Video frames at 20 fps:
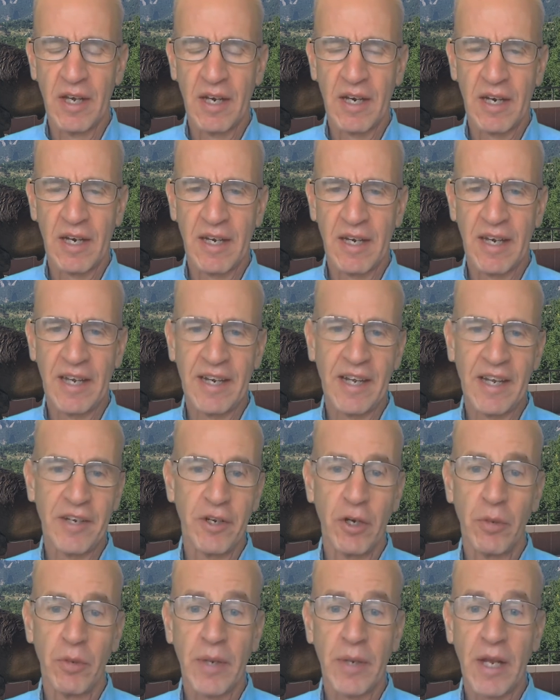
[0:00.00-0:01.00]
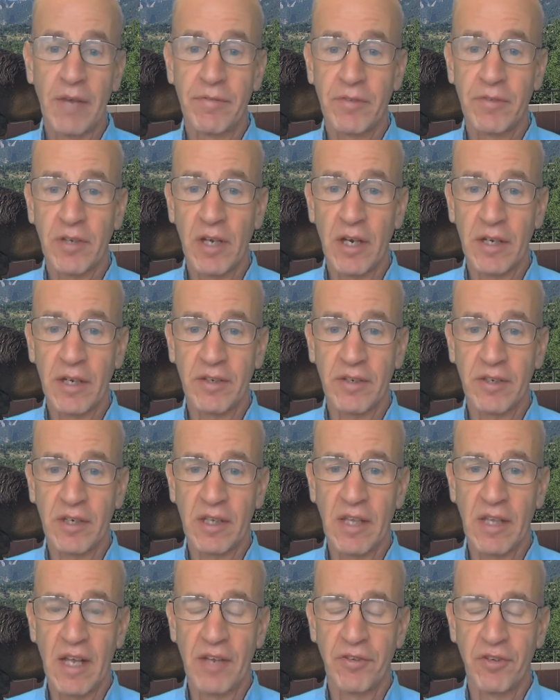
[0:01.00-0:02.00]
And I know when I've talked to
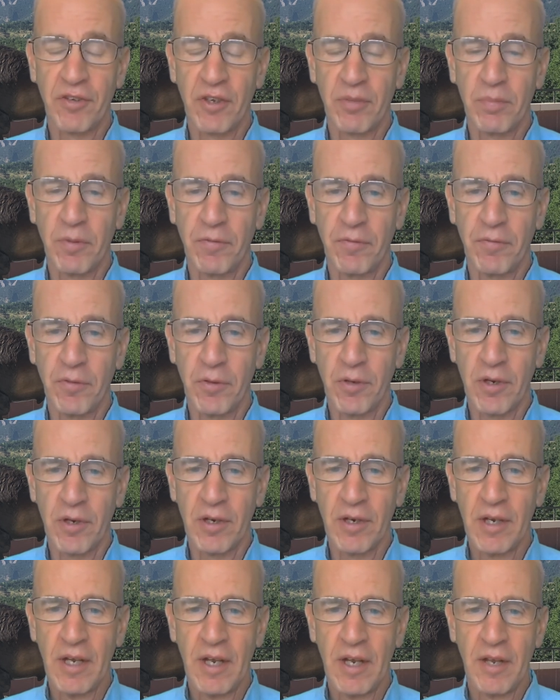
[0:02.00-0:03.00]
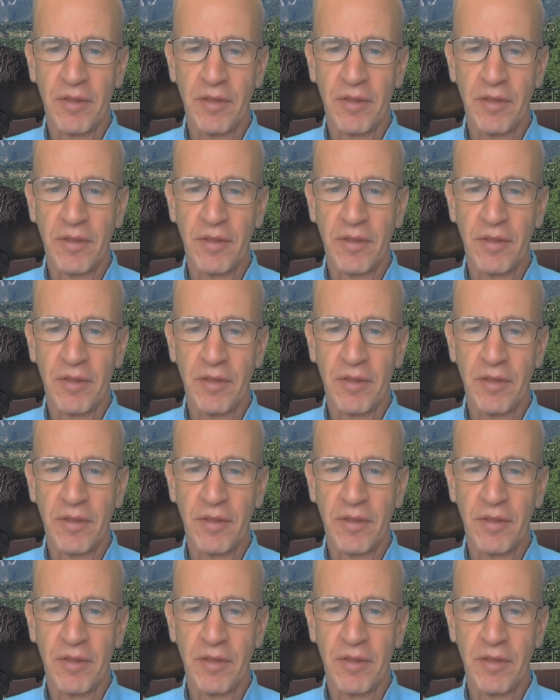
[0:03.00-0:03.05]
classes before,